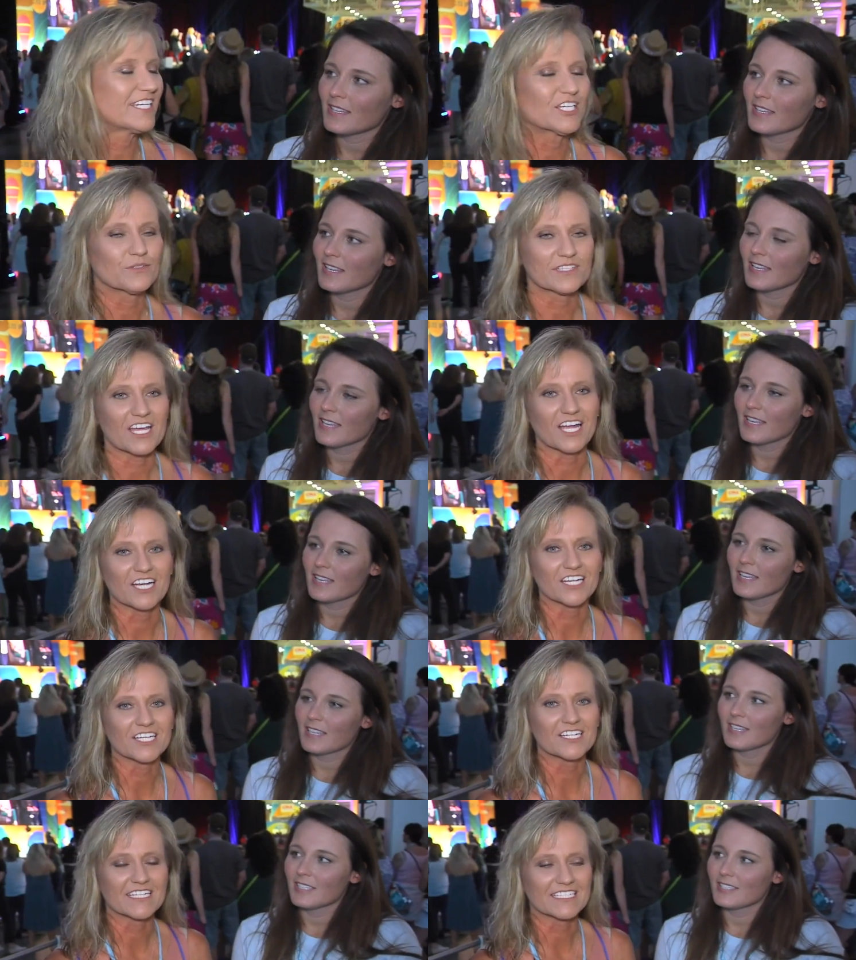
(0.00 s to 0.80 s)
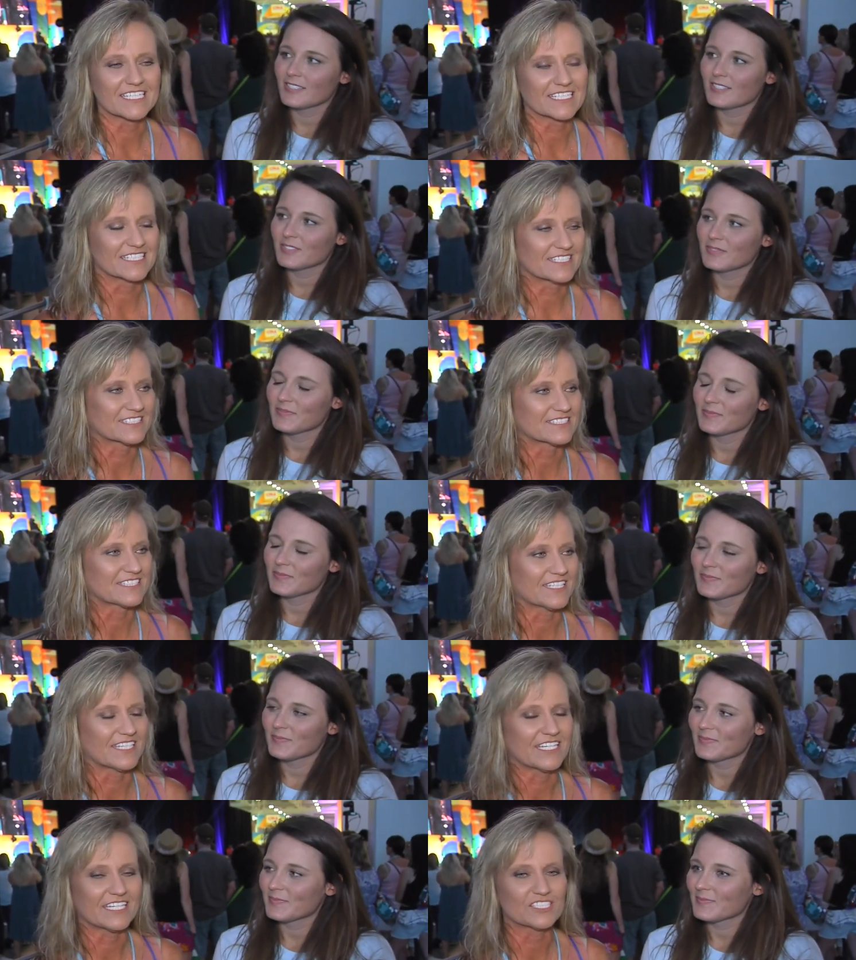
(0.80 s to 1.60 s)
Speaker 1: here with her and getting to
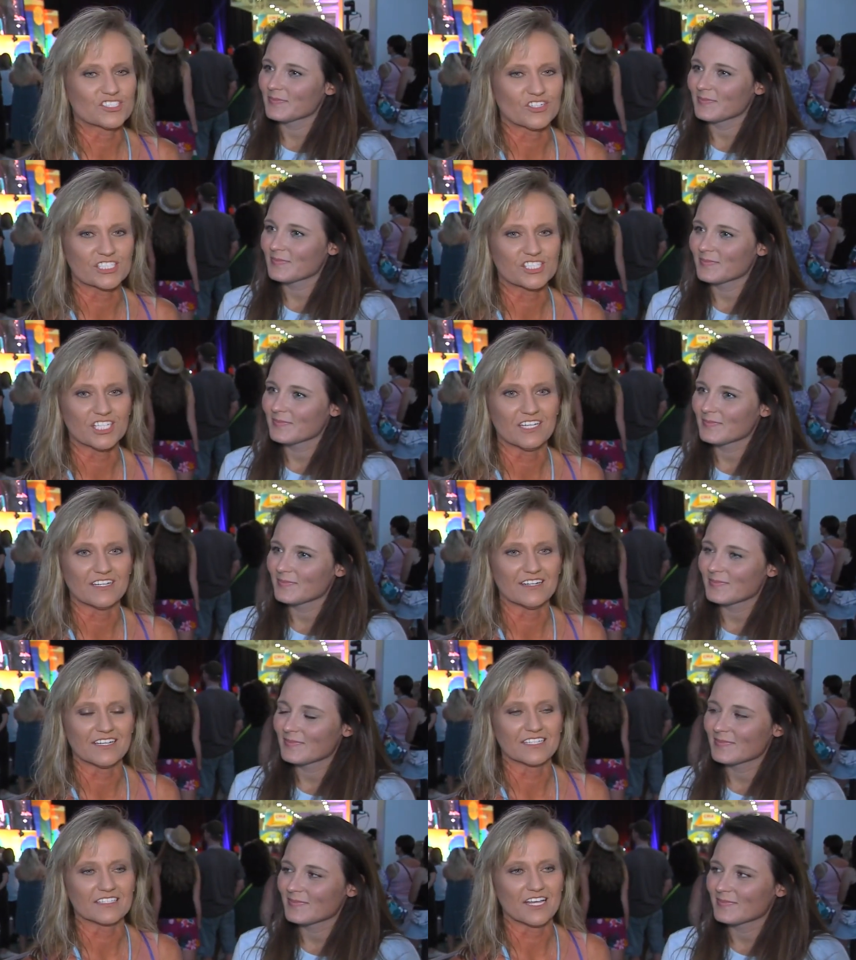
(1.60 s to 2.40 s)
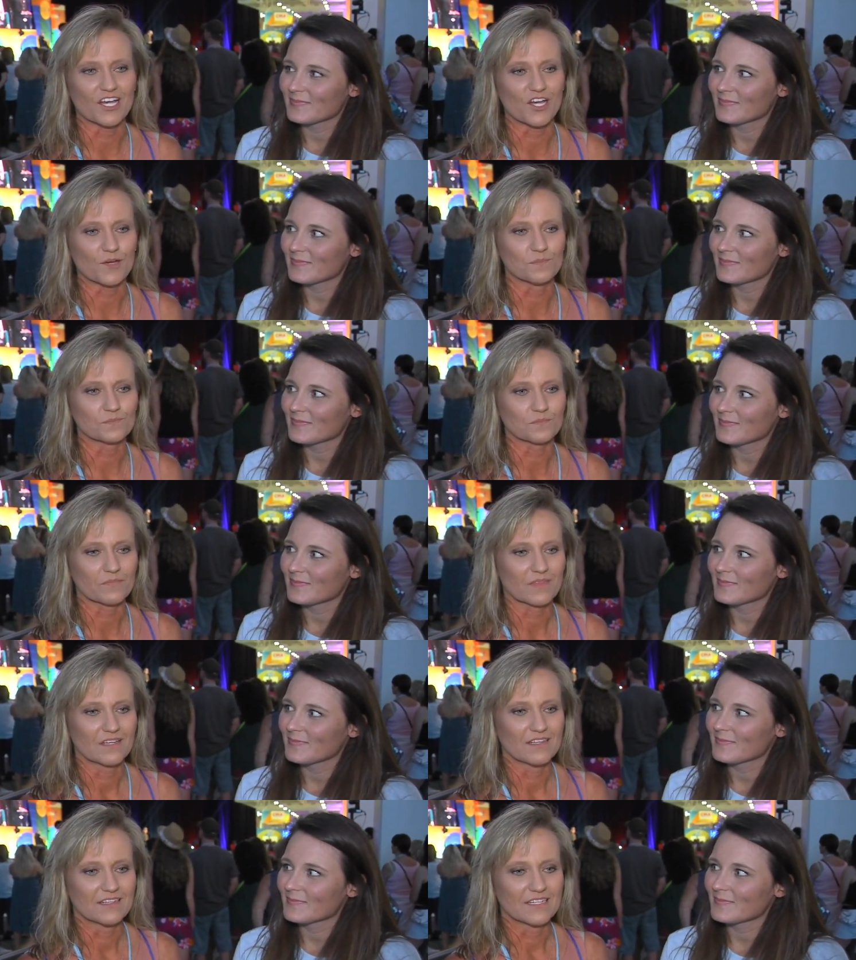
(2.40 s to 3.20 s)
see Trisha,
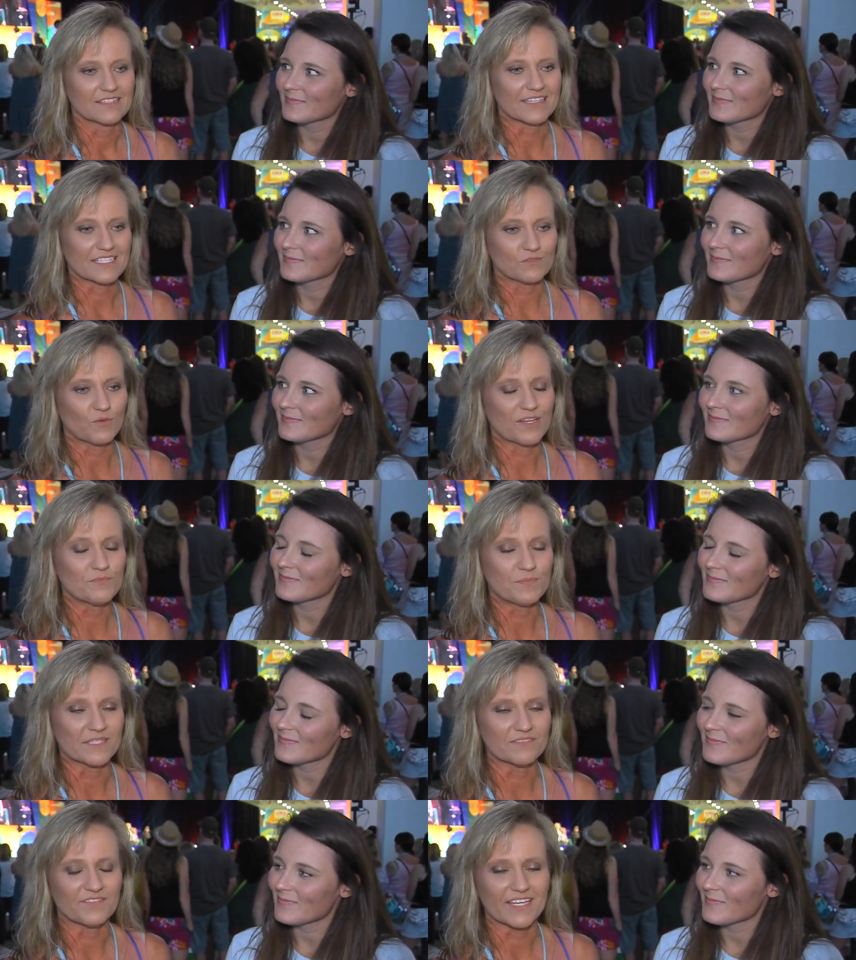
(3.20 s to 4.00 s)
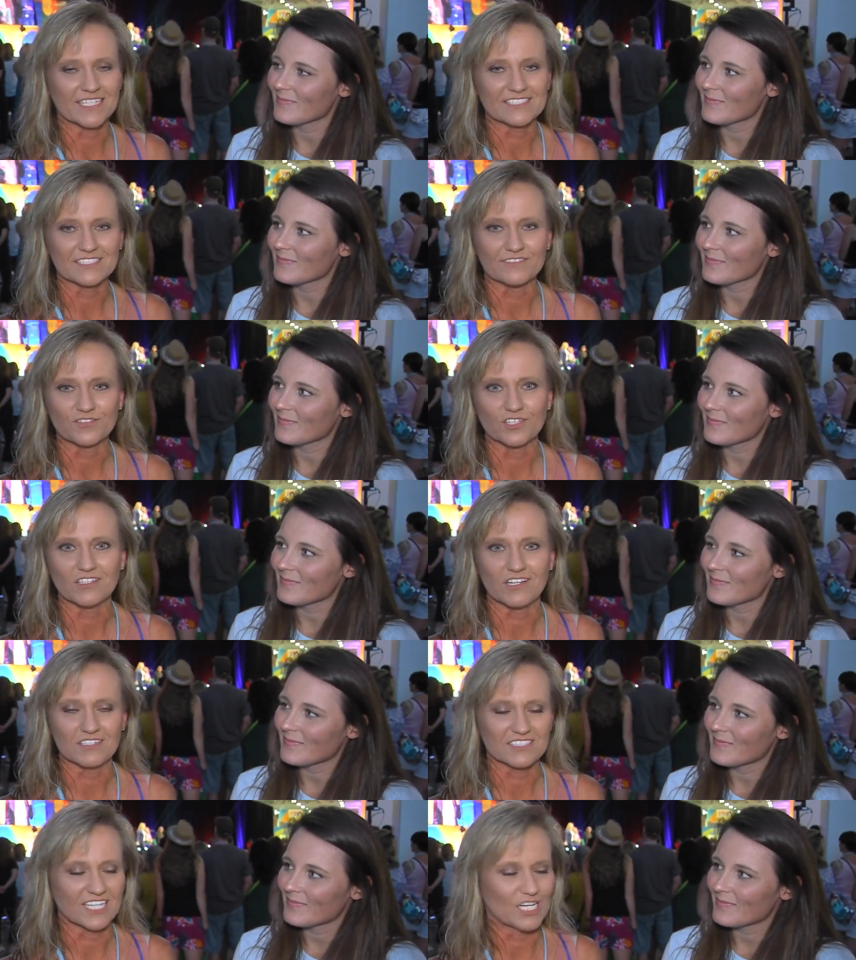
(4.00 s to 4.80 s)
um, that we've been fans of for a
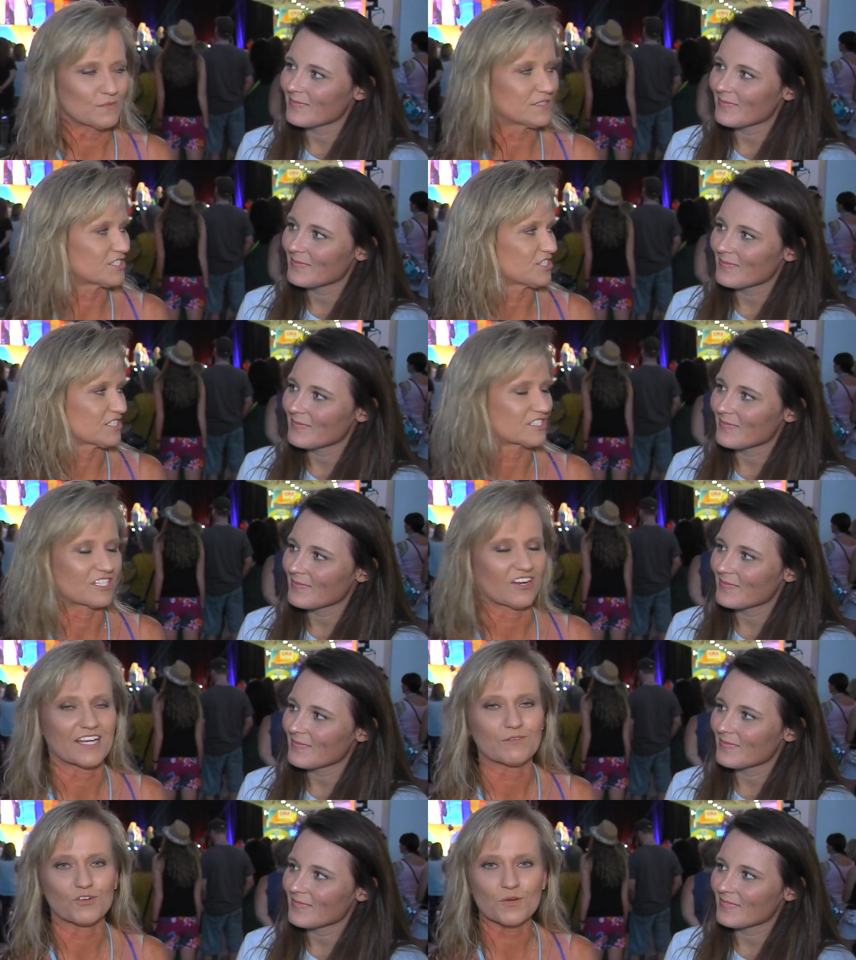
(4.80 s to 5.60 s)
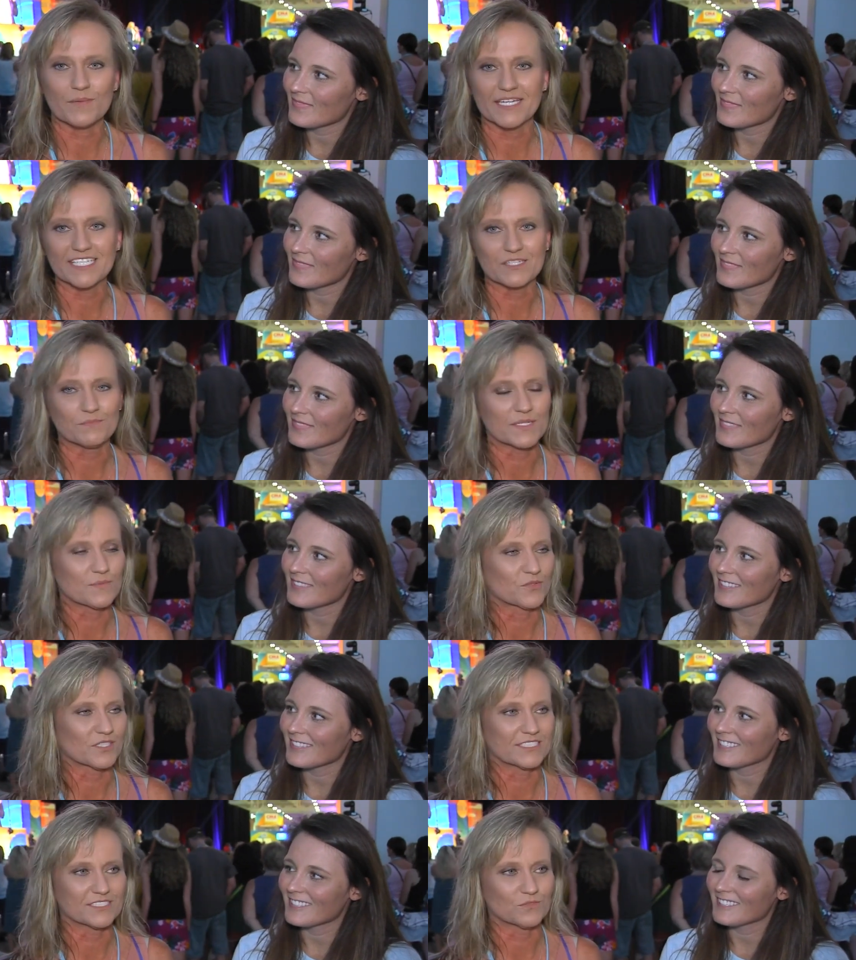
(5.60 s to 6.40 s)
long time, is just great. We're making
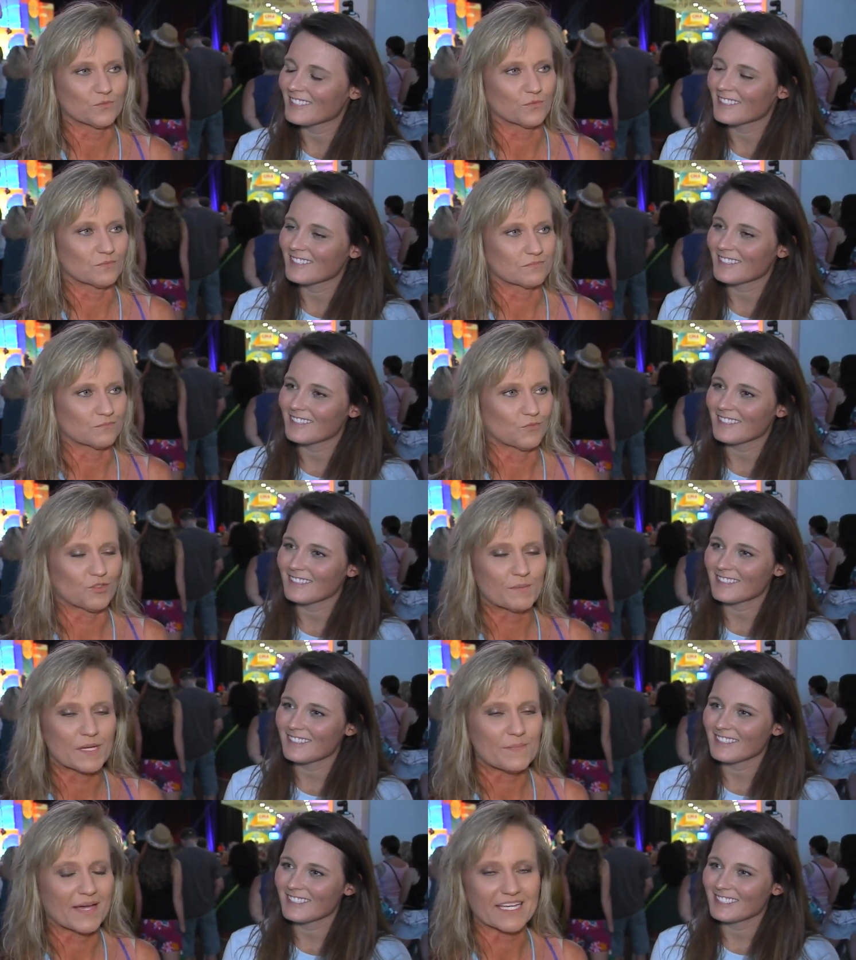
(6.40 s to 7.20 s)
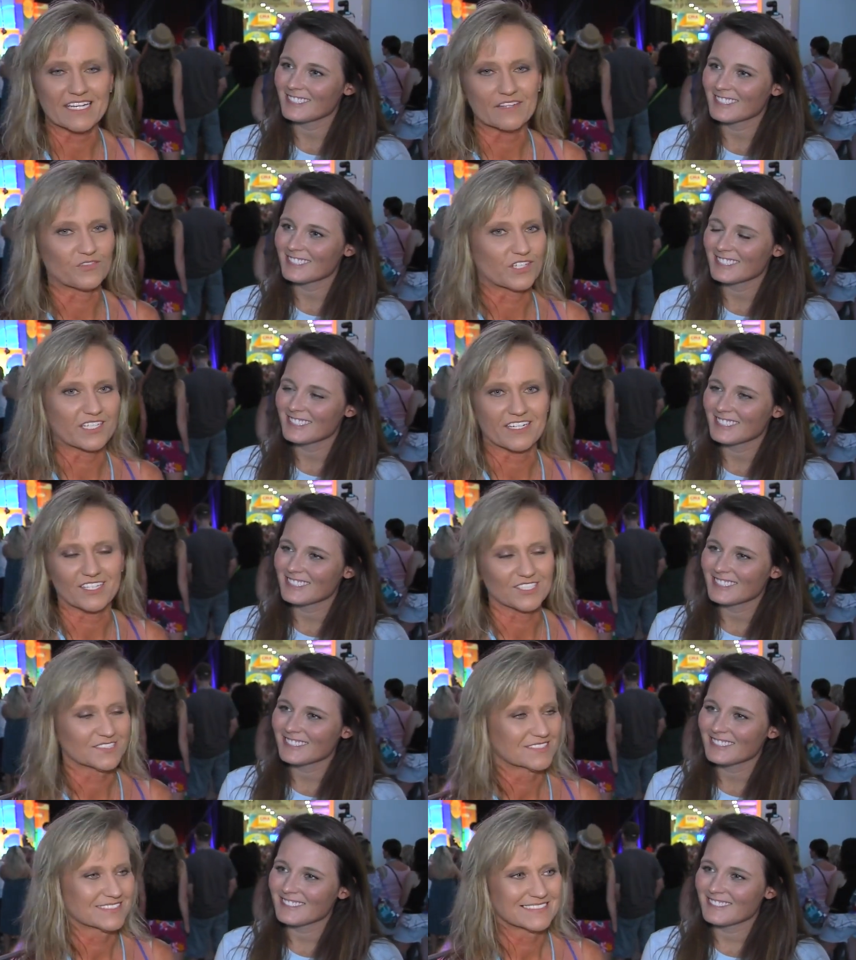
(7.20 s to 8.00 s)
memories, and we'll be back every year.